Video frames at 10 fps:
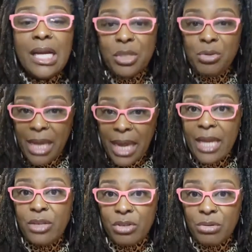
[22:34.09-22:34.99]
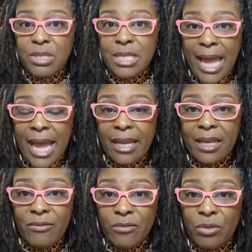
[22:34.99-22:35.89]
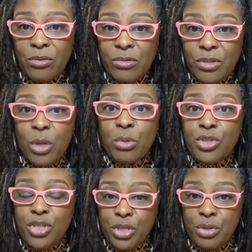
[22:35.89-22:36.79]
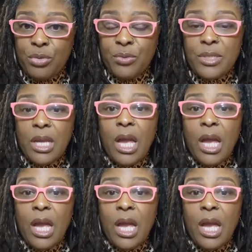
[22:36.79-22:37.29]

You can use that if you so choose.